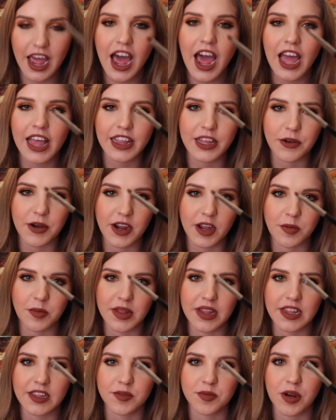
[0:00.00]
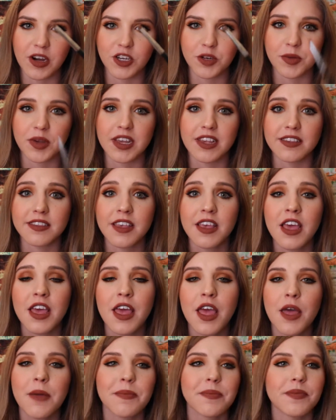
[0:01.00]
highly recommend this brush because
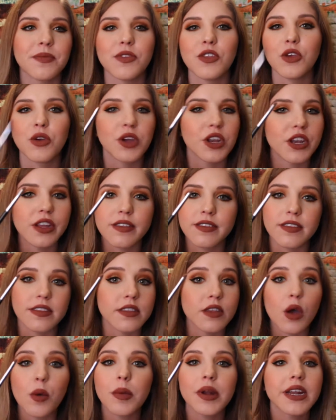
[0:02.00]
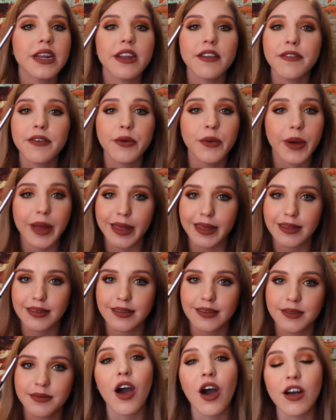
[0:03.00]
you can use it so many different ways.